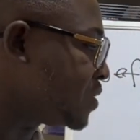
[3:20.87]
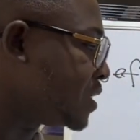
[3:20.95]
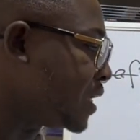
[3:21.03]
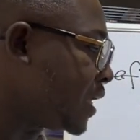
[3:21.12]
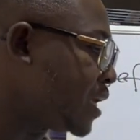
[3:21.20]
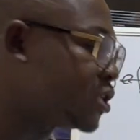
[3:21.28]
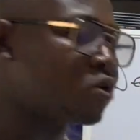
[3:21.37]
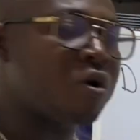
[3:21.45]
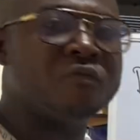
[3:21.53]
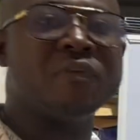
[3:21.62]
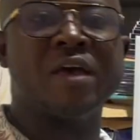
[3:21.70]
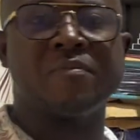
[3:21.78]
pH
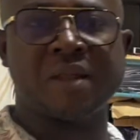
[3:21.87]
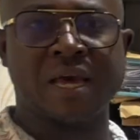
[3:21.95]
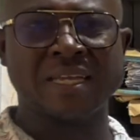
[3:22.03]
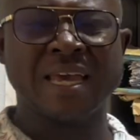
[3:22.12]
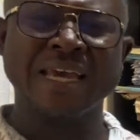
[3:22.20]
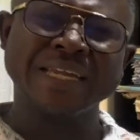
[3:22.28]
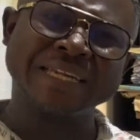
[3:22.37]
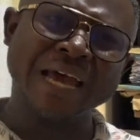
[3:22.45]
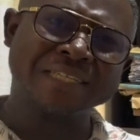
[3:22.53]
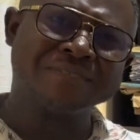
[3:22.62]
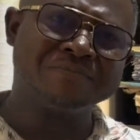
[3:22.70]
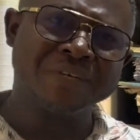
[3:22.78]
of a blood.
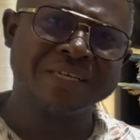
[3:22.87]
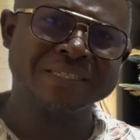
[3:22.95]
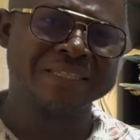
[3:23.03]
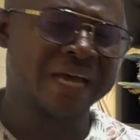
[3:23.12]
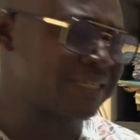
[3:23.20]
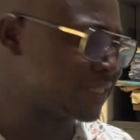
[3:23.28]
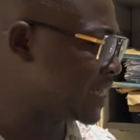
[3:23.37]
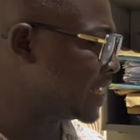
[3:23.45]
That means that